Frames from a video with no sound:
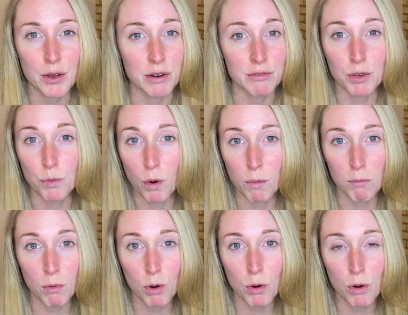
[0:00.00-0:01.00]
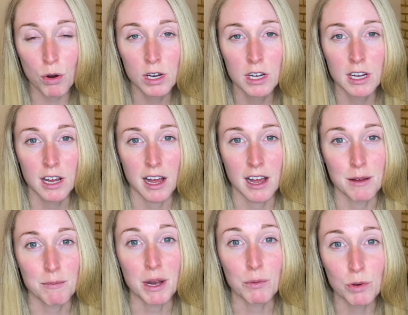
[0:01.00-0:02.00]
And if you want more,
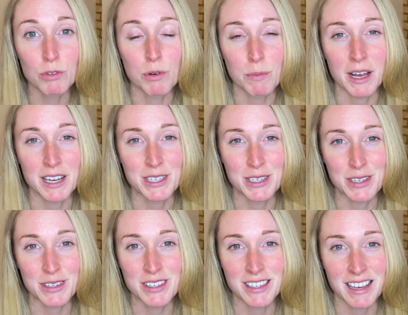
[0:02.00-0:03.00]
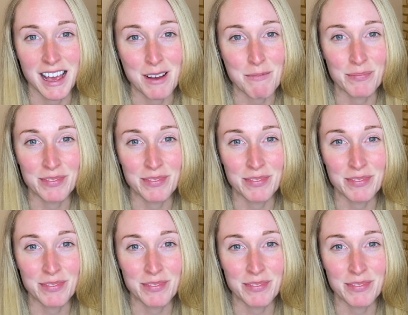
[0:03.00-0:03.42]
I will reply to you. So yeah.